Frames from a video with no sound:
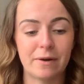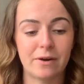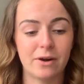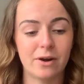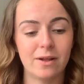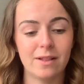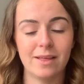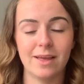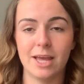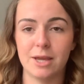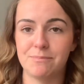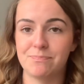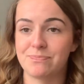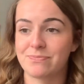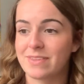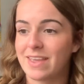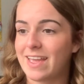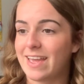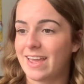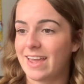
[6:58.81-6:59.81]
early
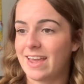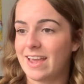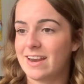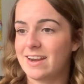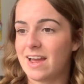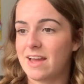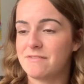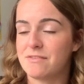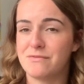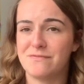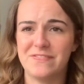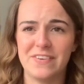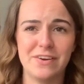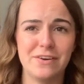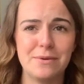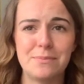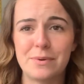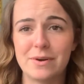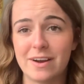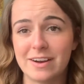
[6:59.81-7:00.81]
and I have a
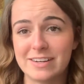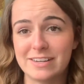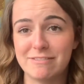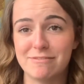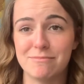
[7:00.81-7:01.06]
very productive